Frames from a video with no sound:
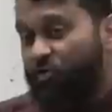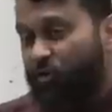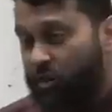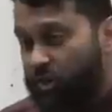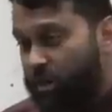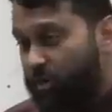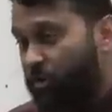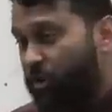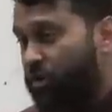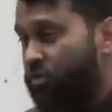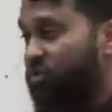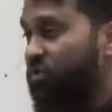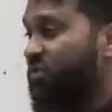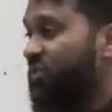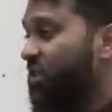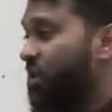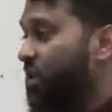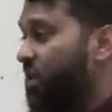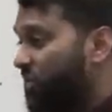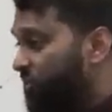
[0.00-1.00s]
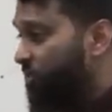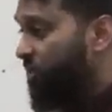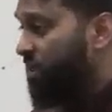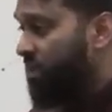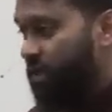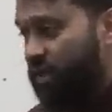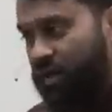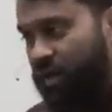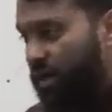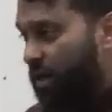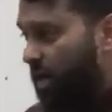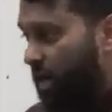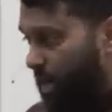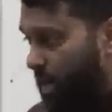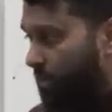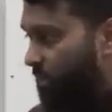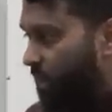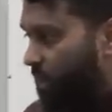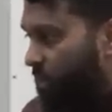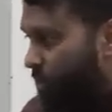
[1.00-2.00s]
for the modern city of Medina. And
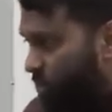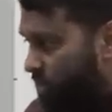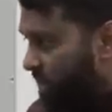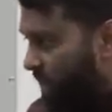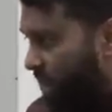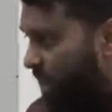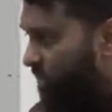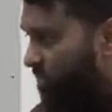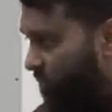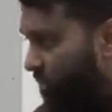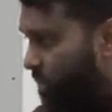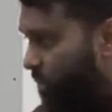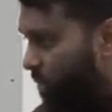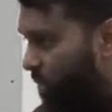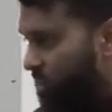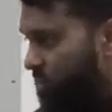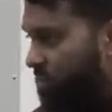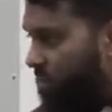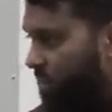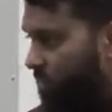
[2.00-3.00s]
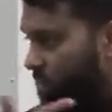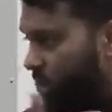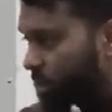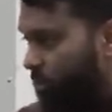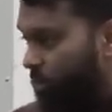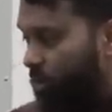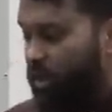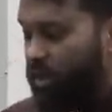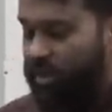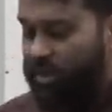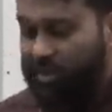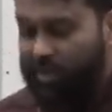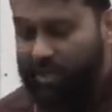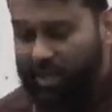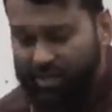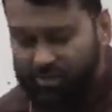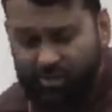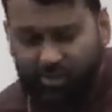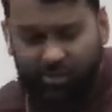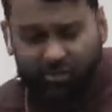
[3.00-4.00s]
I'm not you saying it for the modern city, I'm talking about the
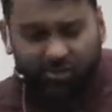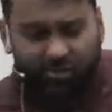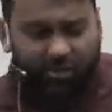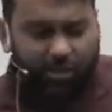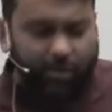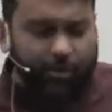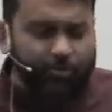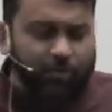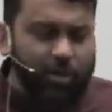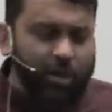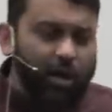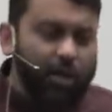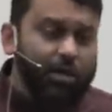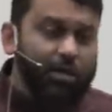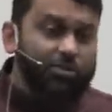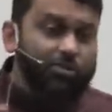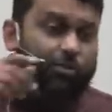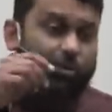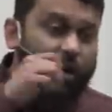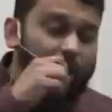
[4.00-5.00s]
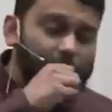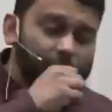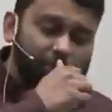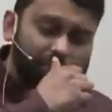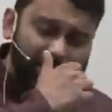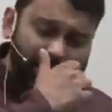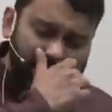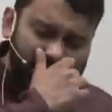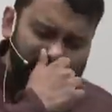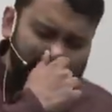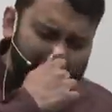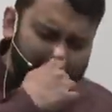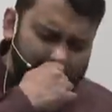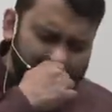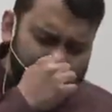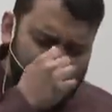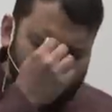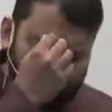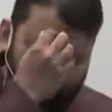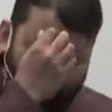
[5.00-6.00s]
classical city. Allah subhanahu wa ta'ala
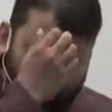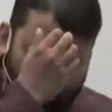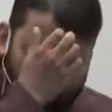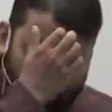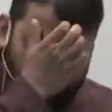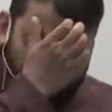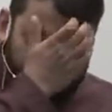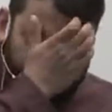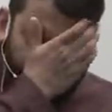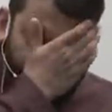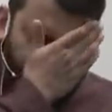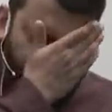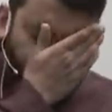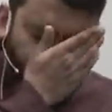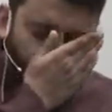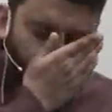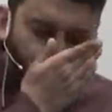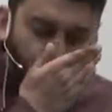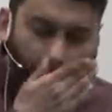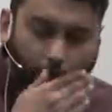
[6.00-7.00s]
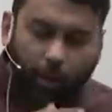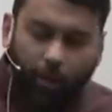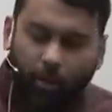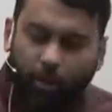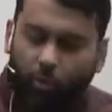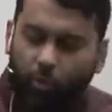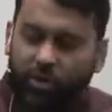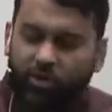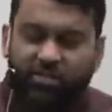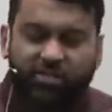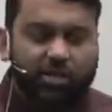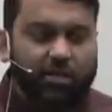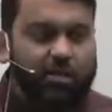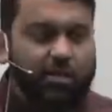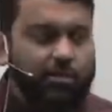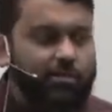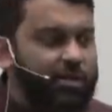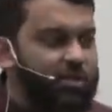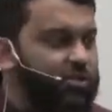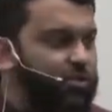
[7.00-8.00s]
mentions in the Quran, where is
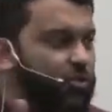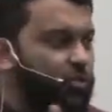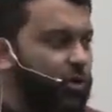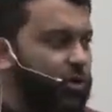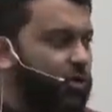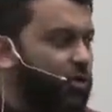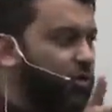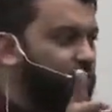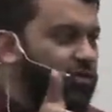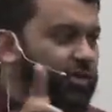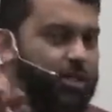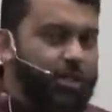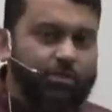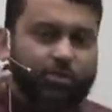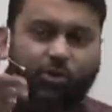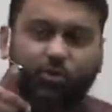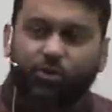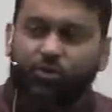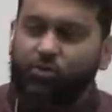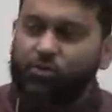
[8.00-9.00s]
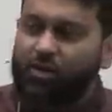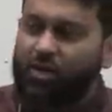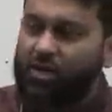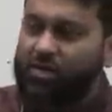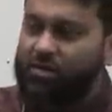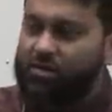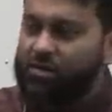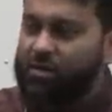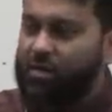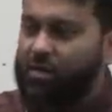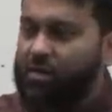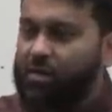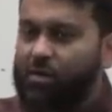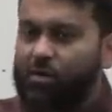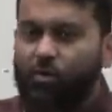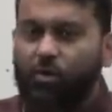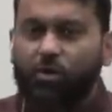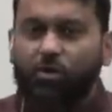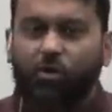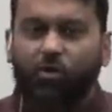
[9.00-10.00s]
Yathrib mentioned? Where are the Hufad? Let me quiz you guys.
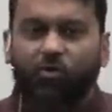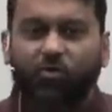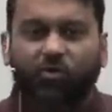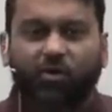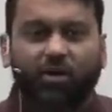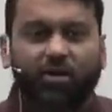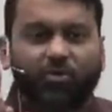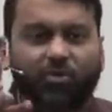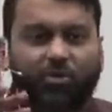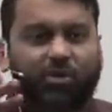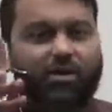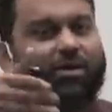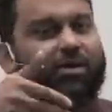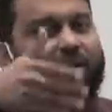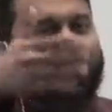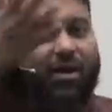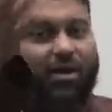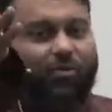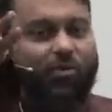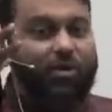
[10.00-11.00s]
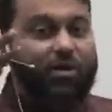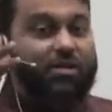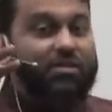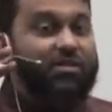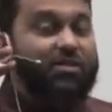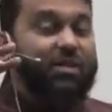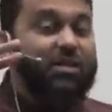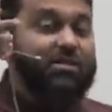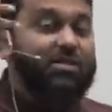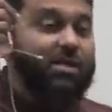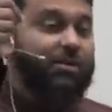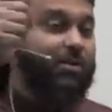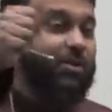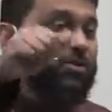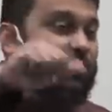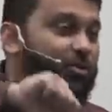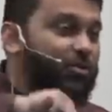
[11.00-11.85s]
Where are the Hufad? What does Allah say about the